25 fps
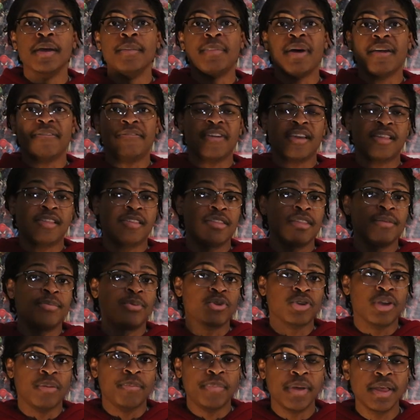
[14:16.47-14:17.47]
By fixing the
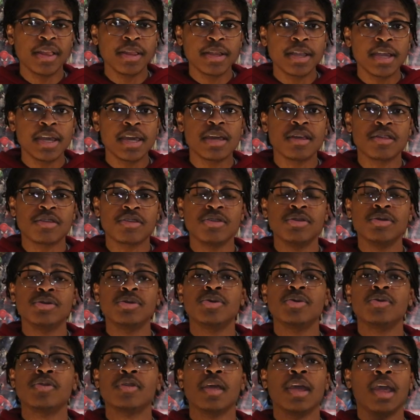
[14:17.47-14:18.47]
portability
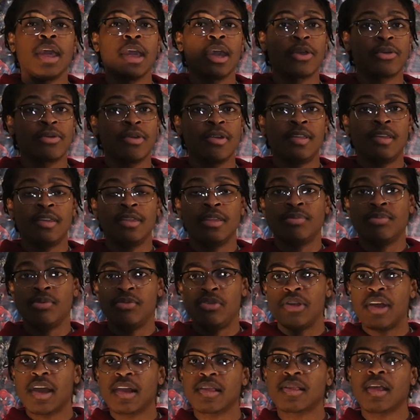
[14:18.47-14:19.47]
issues, increasing the
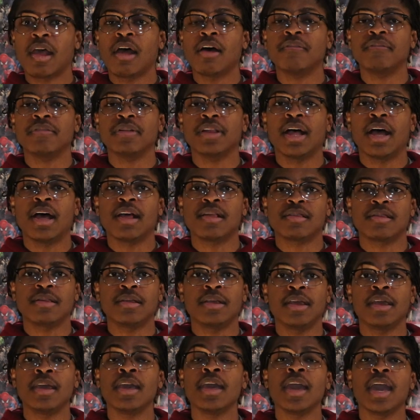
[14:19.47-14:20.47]
projectile
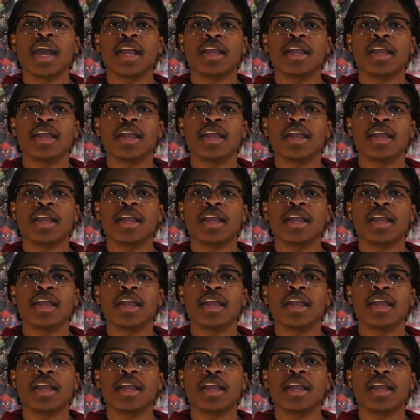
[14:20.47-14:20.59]
velocity,